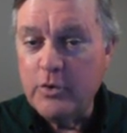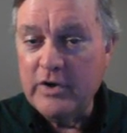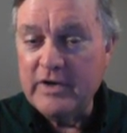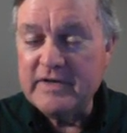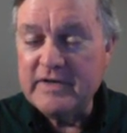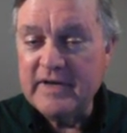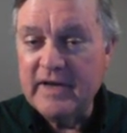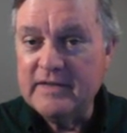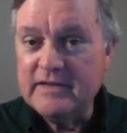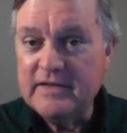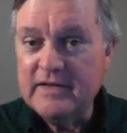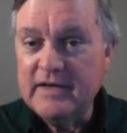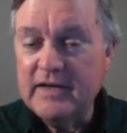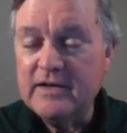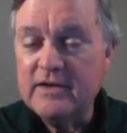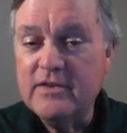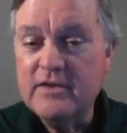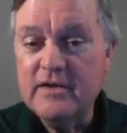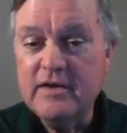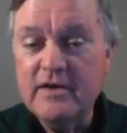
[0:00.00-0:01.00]
print at the
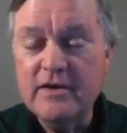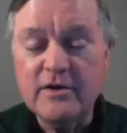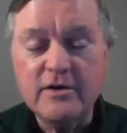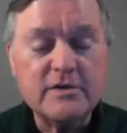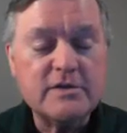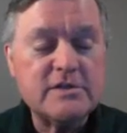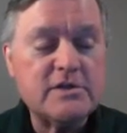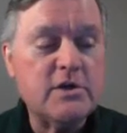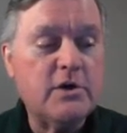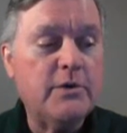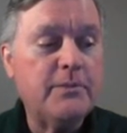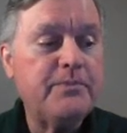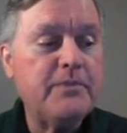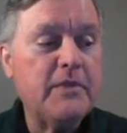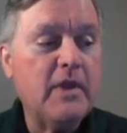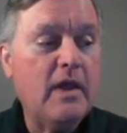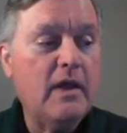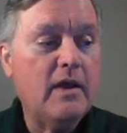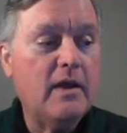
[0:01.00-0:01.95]
end of the year. So